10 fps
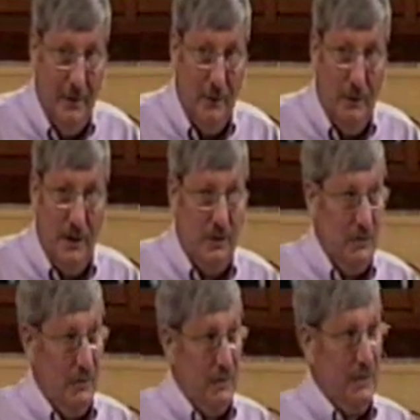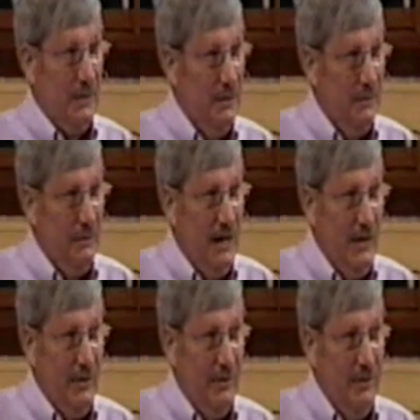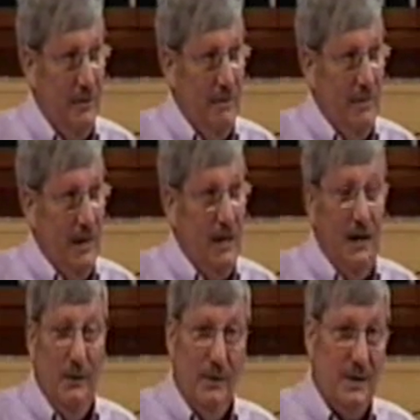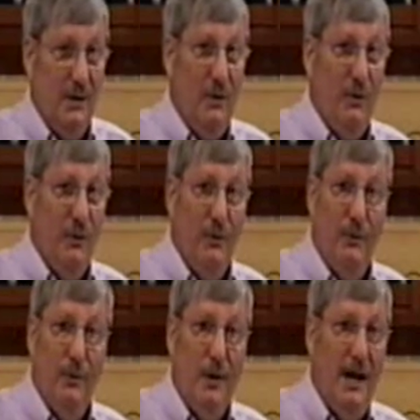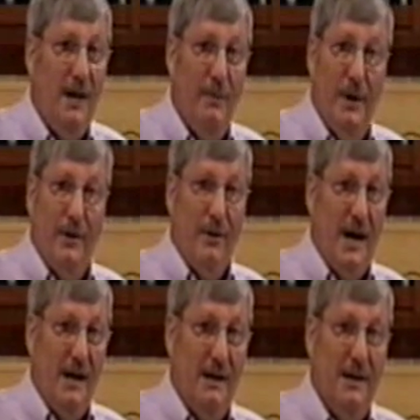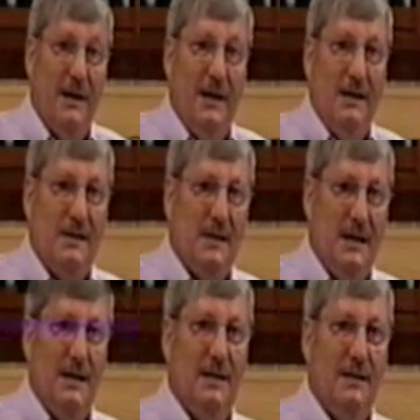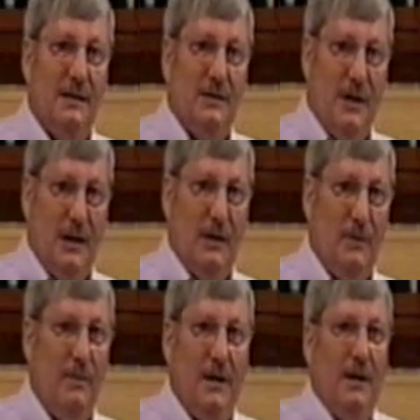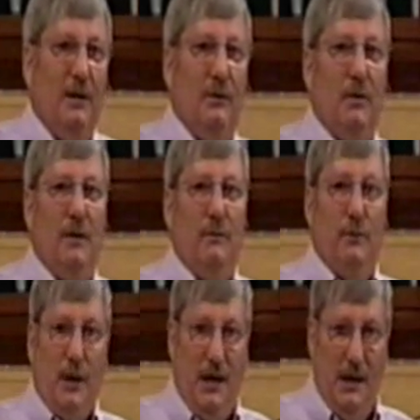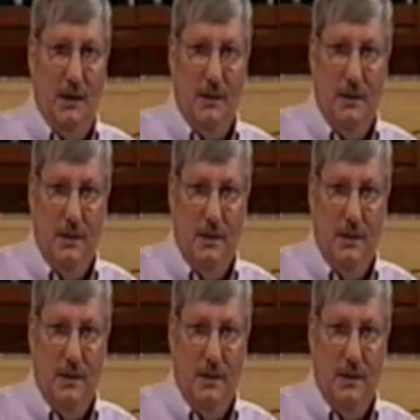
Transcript: Rachel's father. And he was a whole lot better at it. He said, Jacob, you're a rookie, young